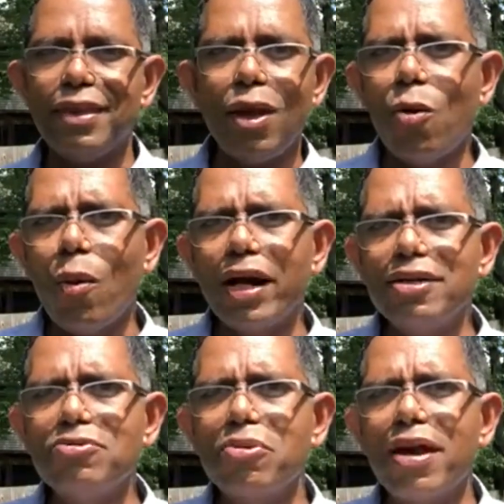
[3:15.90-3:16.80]
One
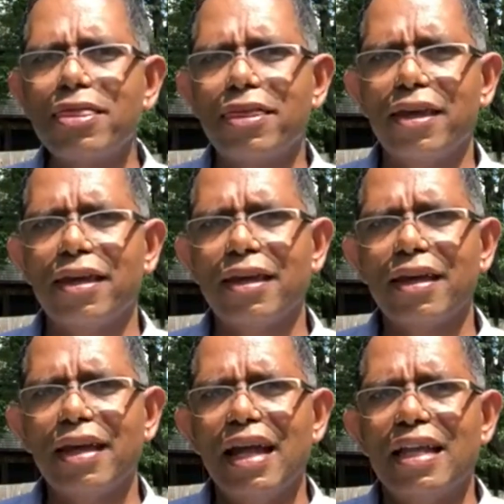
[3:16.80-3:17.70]
great thing
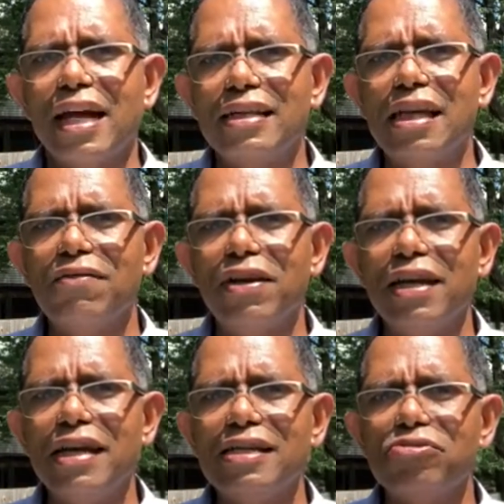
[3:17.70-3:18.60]
that David
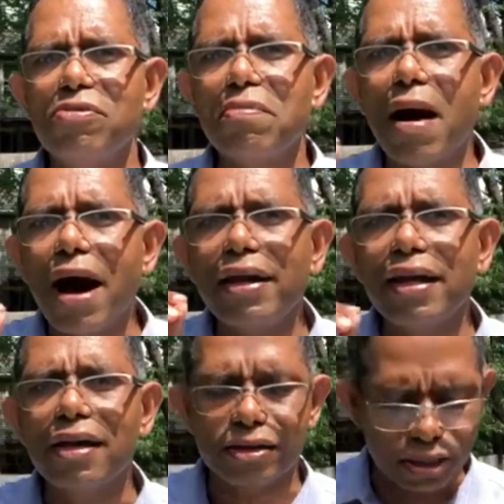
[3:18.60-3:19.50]
is reminding
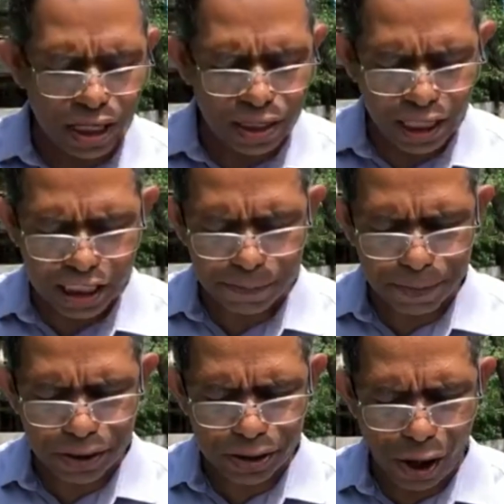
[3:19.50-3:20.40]
us in this
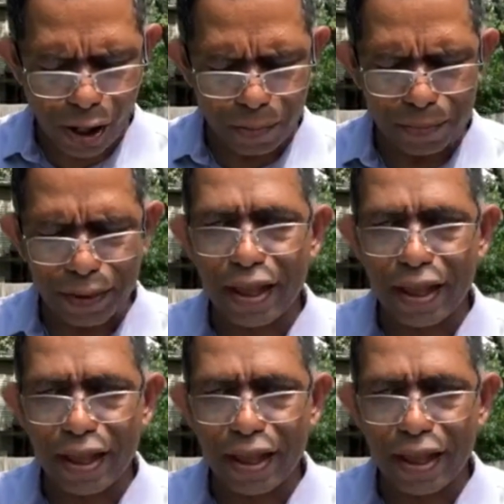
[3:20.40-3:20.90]
psalm,